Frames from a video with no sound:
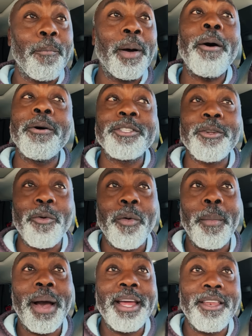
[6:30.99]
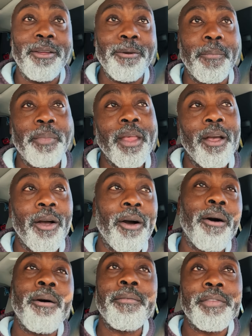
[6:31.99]
but also remind you
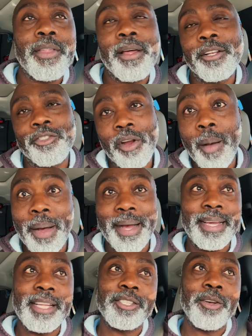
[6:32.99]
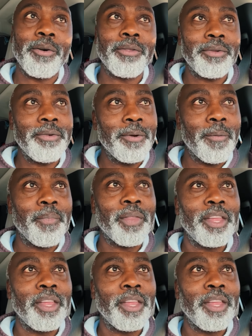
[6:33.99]
of the trauma kids go through.